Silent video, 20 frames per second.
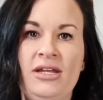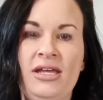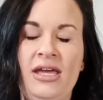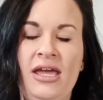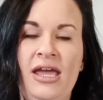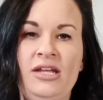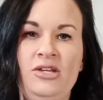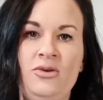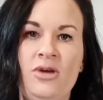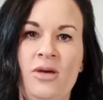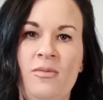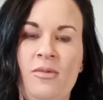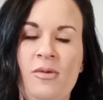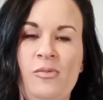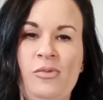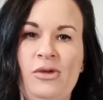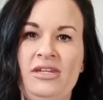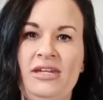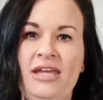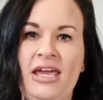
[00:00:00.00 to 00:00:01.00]
and you come up
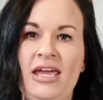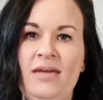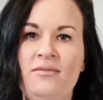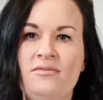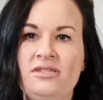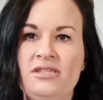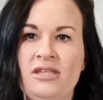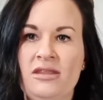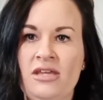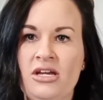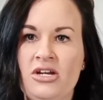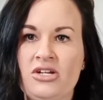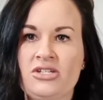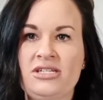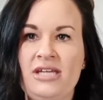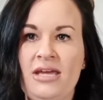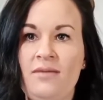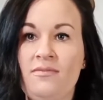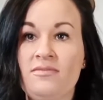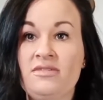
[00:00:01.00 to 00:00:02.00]
with names, there's
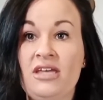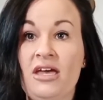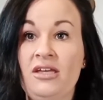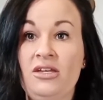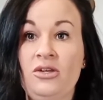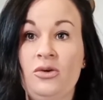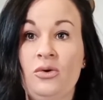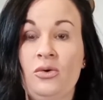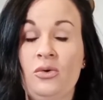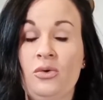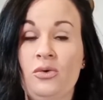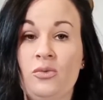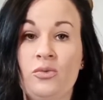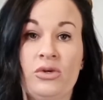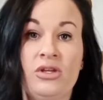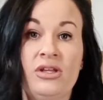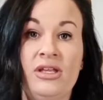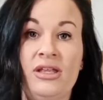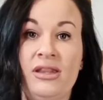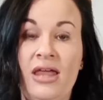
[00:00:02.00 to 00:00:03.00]
names that you'll
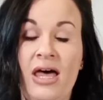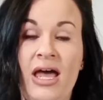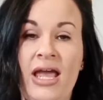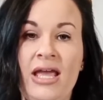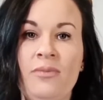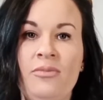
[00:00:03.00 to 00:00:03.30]
really like,